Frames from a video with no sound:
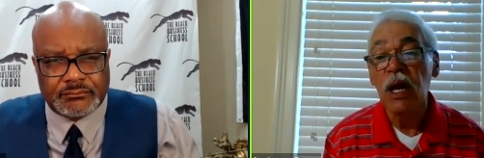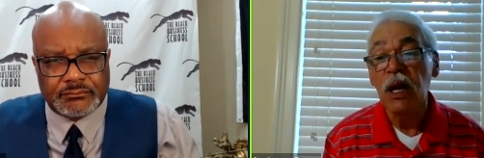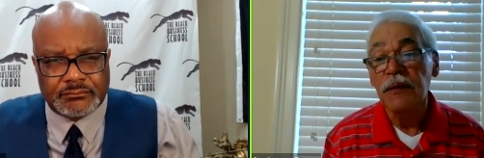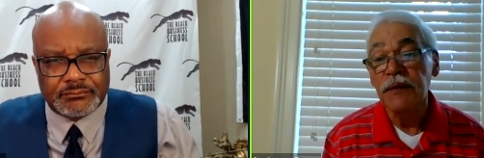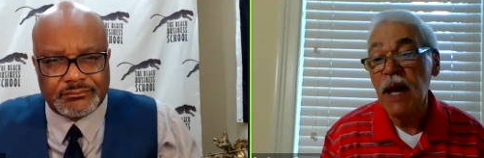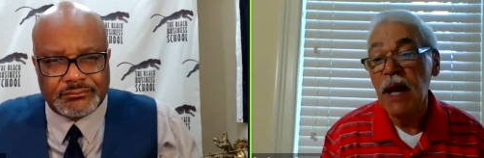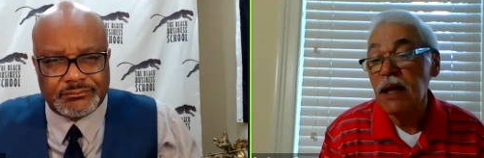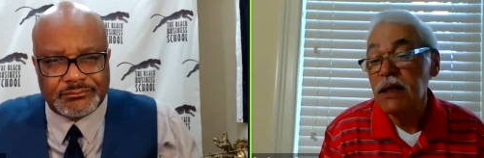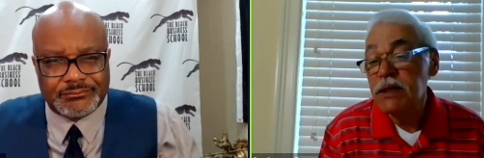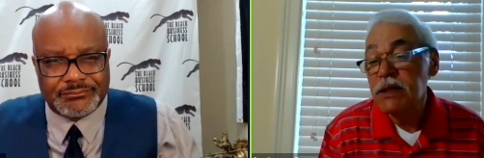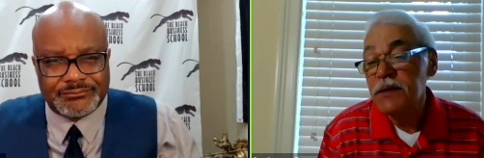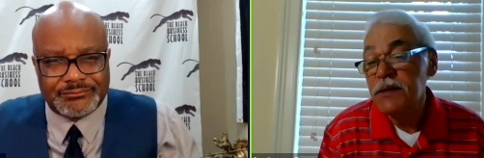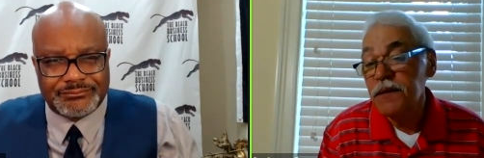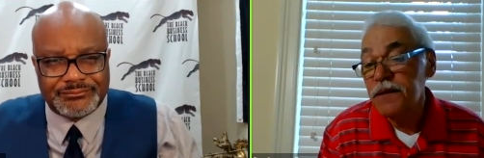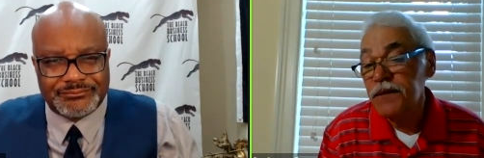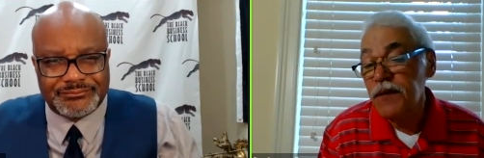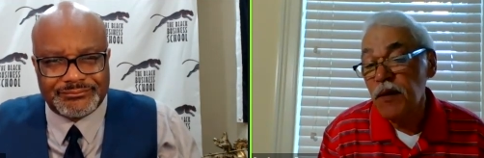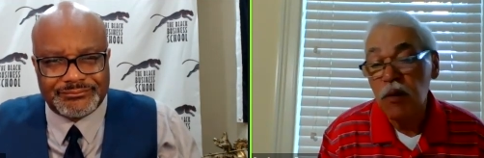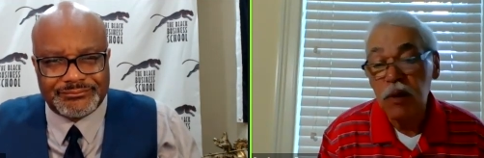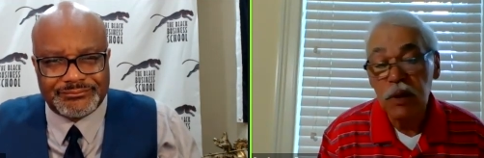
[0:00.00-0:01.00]
Speaker 1: That's the
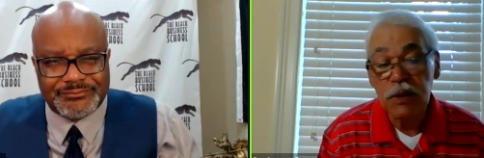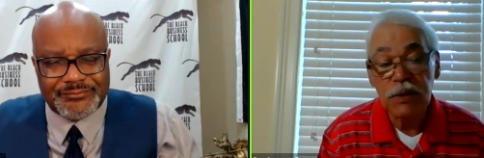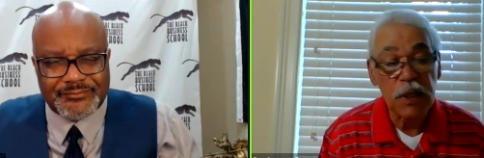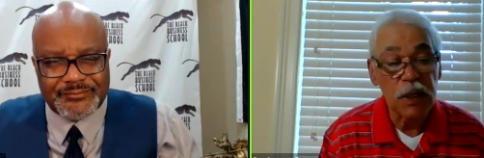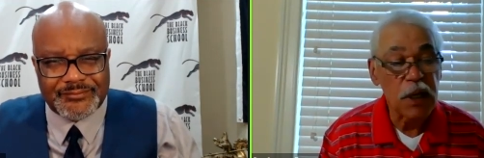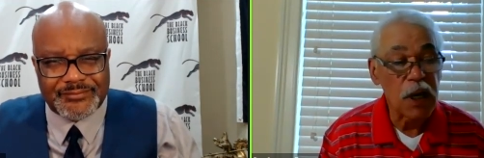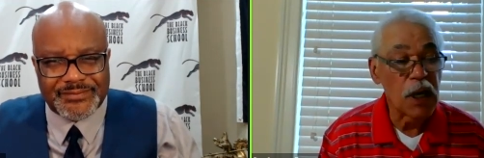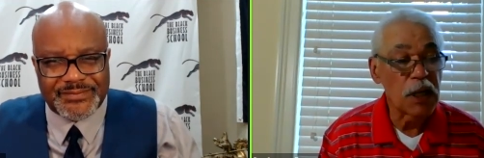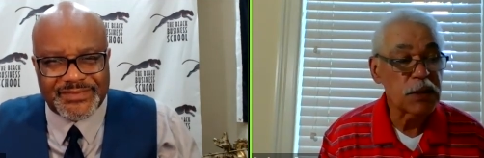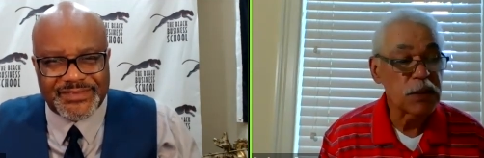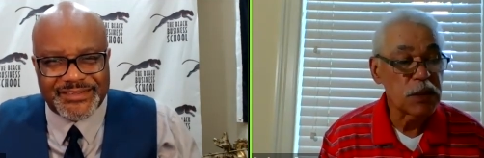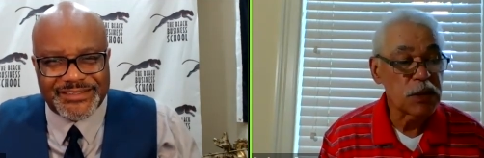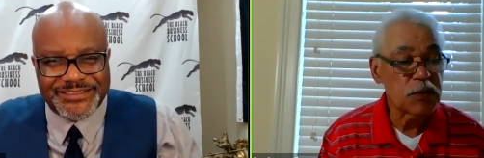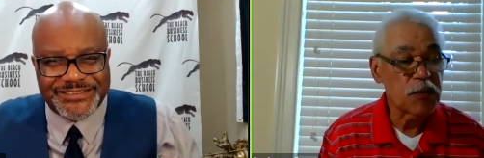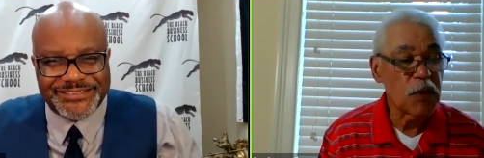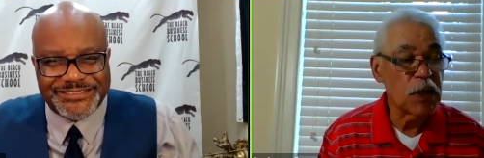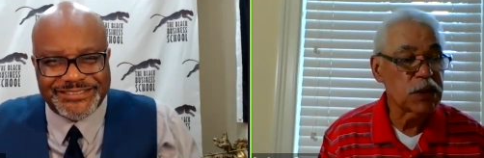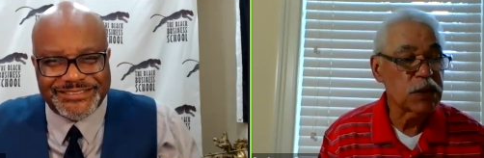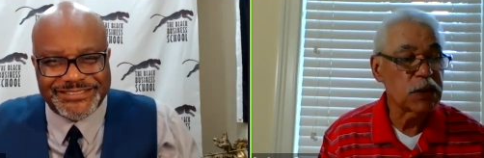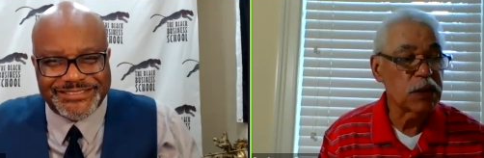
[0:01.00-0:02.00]
focus and
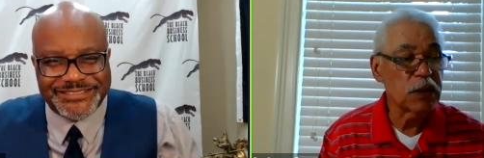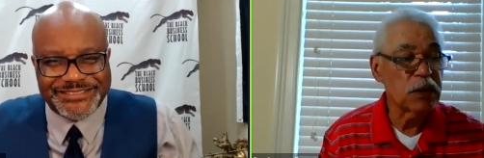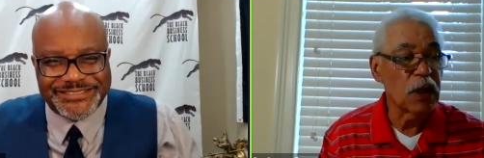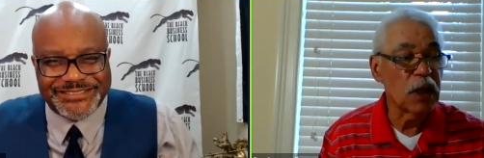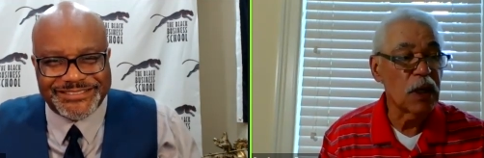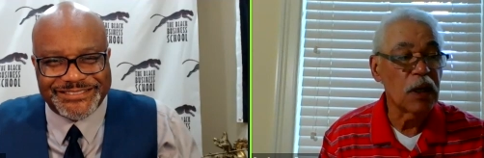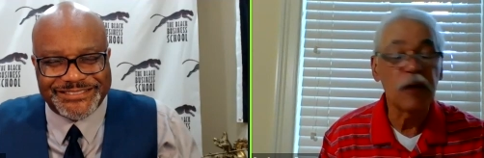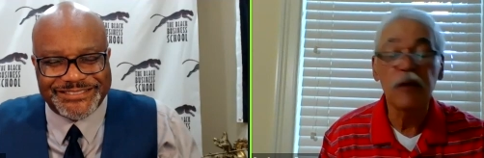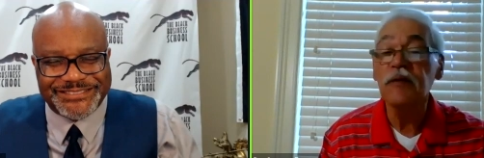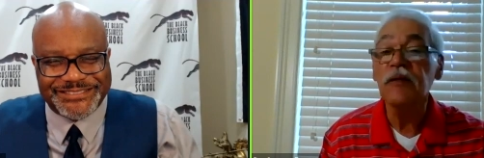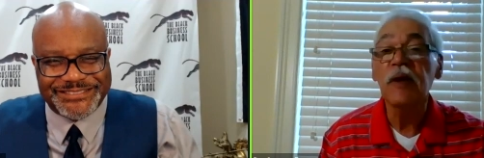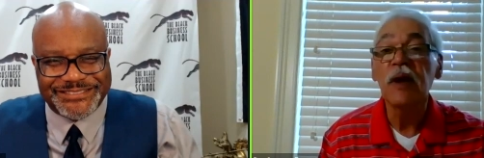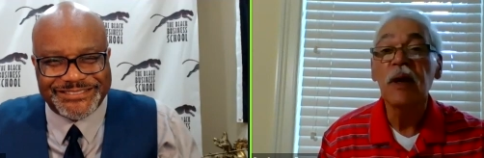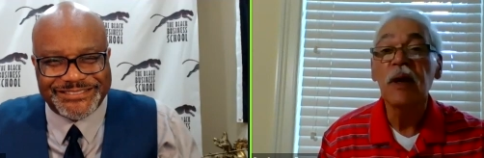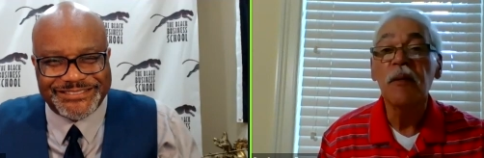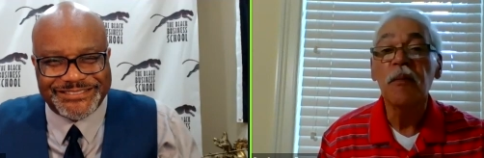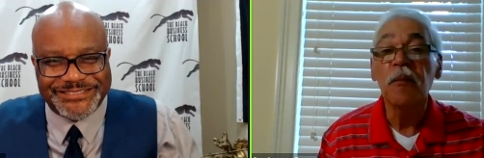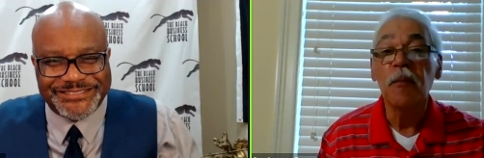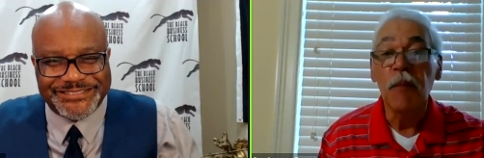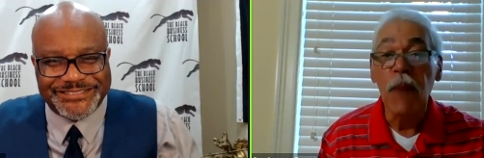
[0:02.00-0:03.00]
concentration of
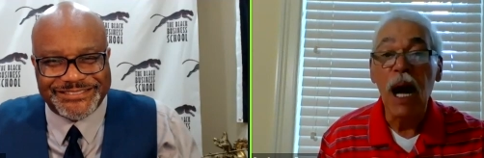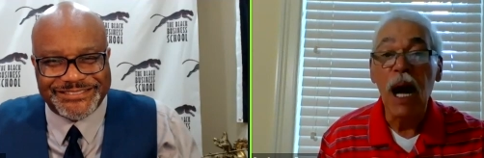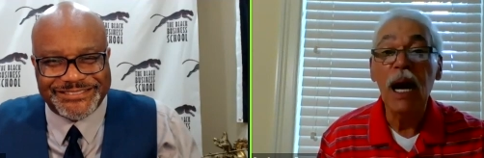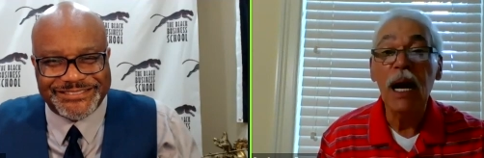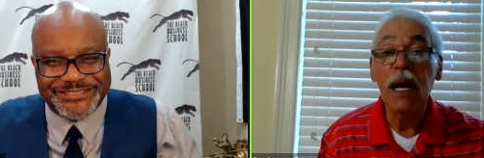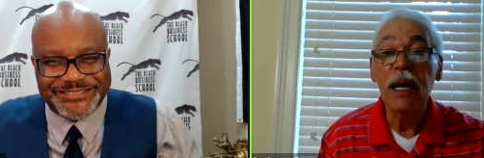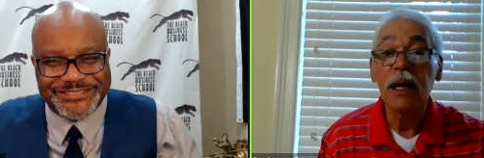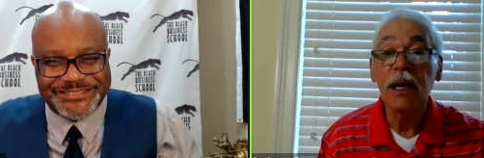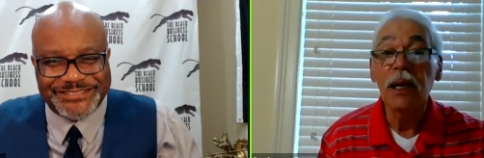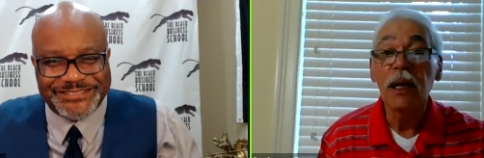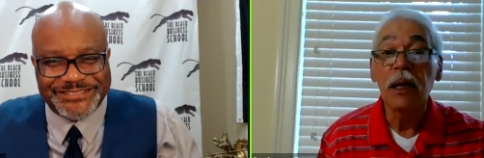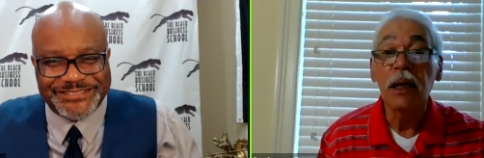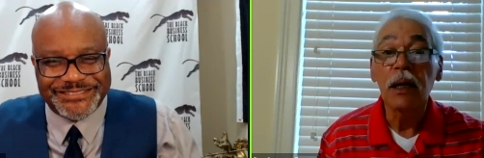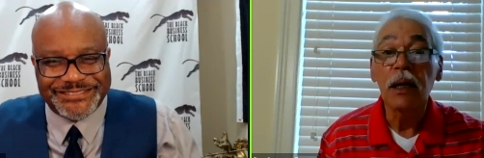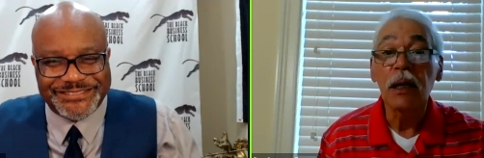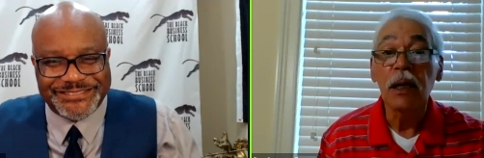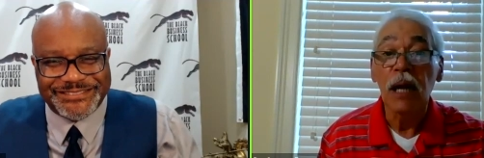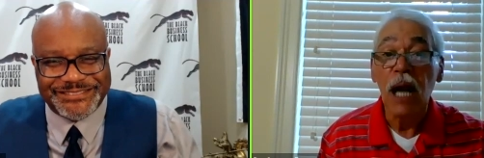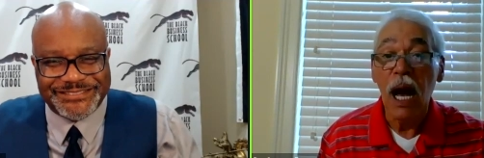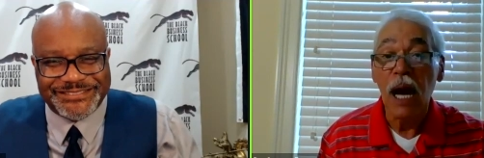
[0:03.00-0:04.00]
my
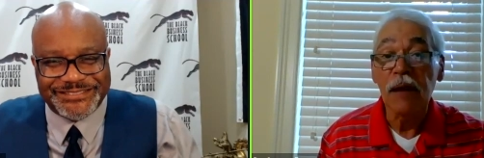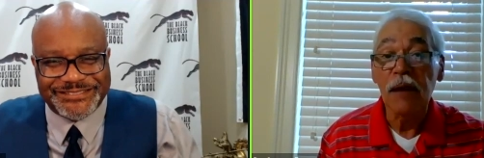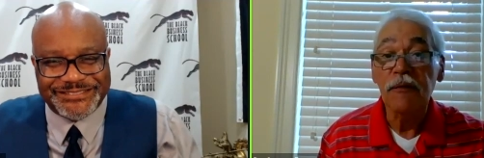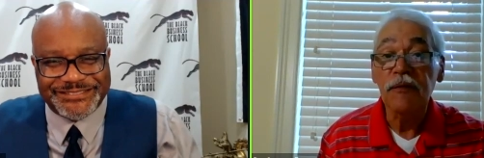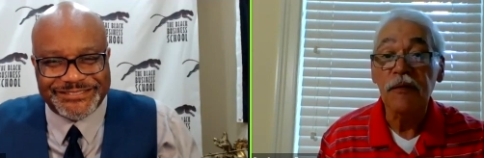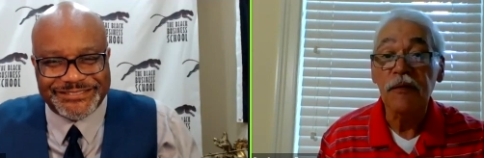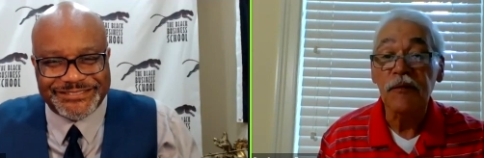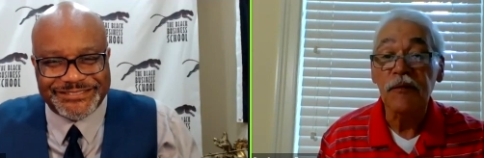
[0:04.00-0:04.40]
life